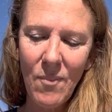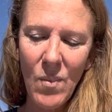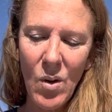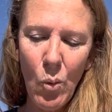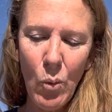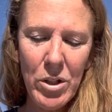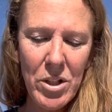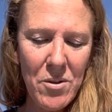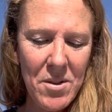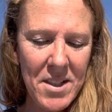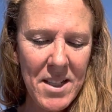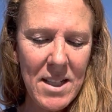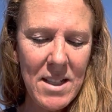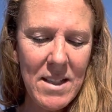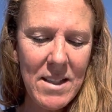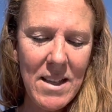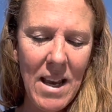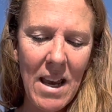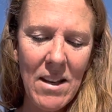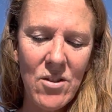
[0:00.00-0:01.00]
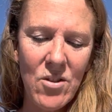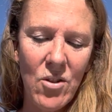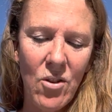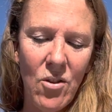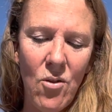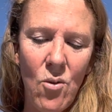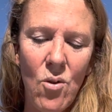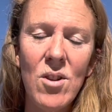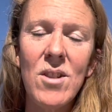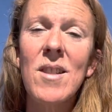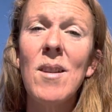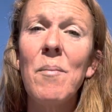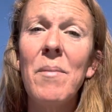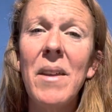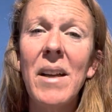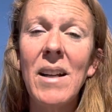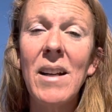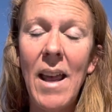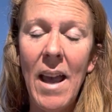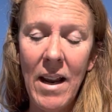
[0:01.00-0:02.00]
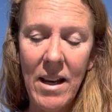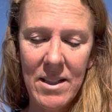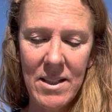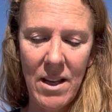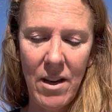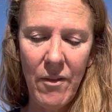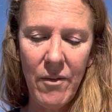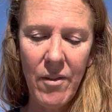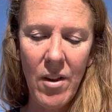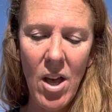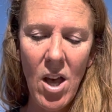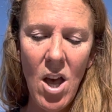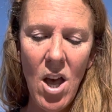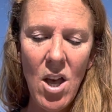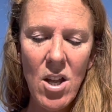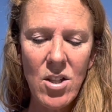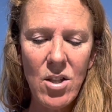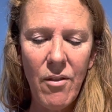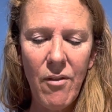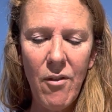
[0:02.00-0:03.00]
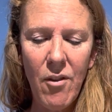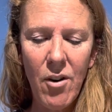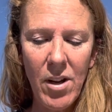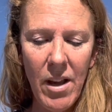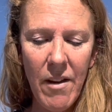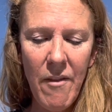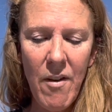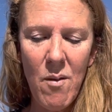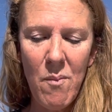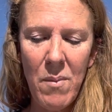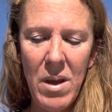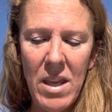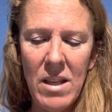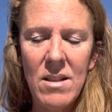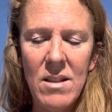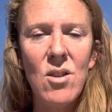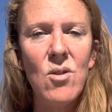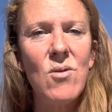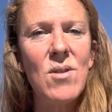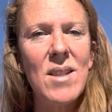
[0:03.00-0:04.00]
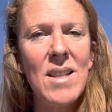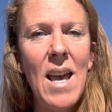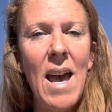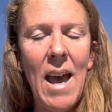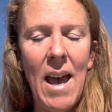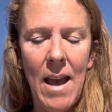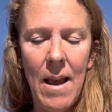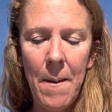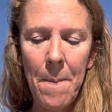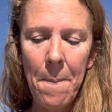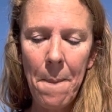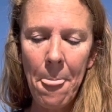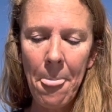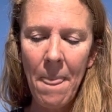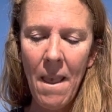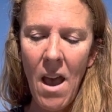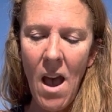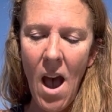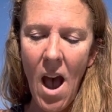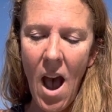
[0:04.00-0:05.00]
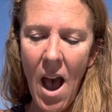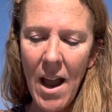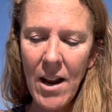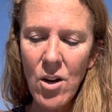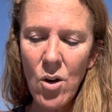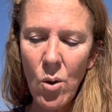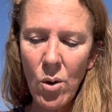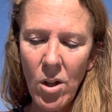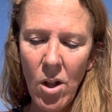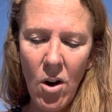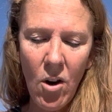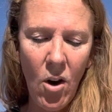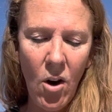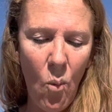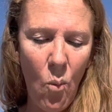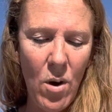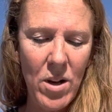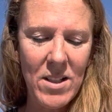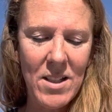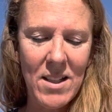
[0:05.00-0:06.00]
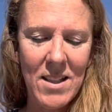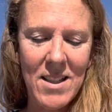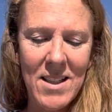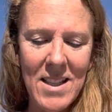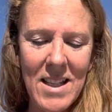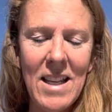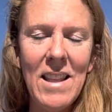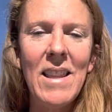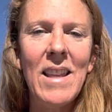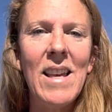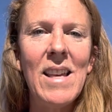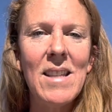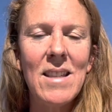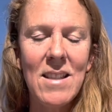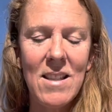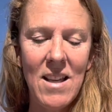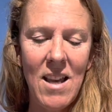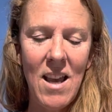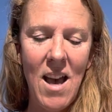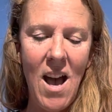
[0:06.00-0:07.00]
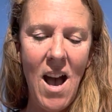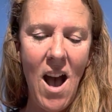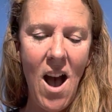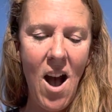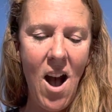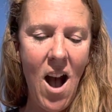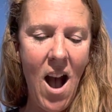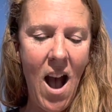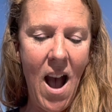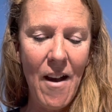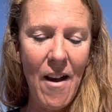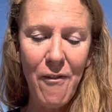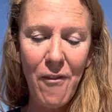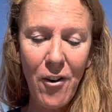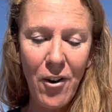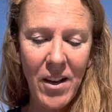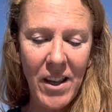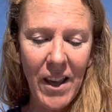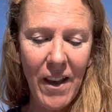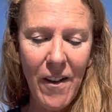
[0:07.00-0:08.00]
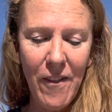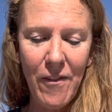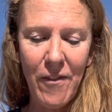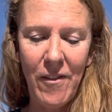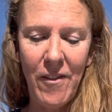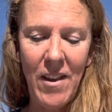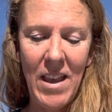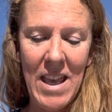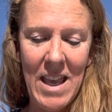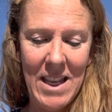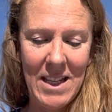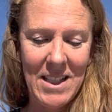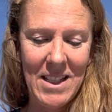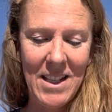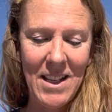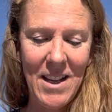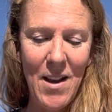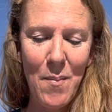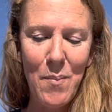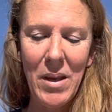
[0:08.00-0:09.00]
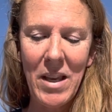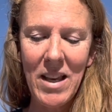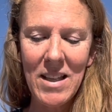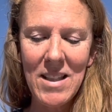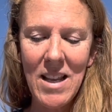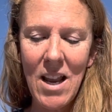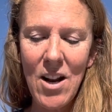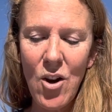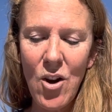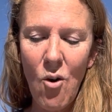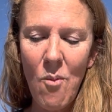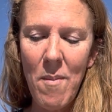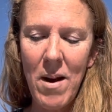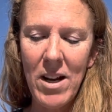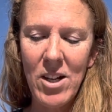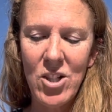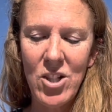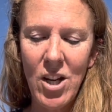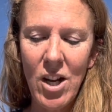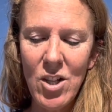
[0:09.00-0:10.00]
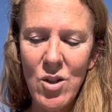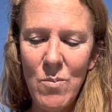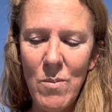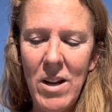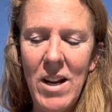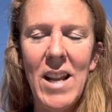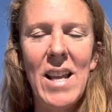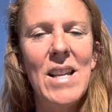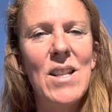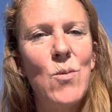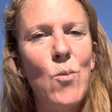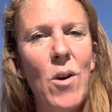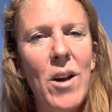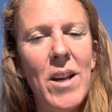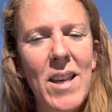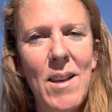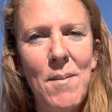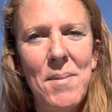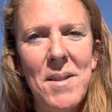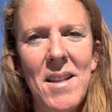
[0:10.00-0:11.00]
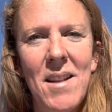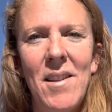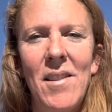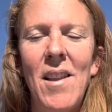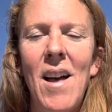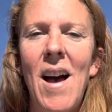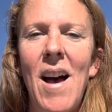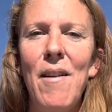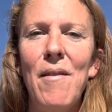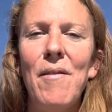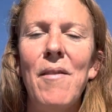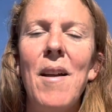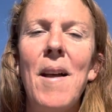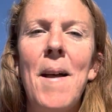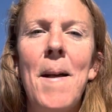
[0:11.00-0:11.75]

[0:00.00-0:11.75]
When you see disaster or something negative, to forgive it means you say, I no longer want to see this. I forgive it because I know my judgment is what keeps it alive.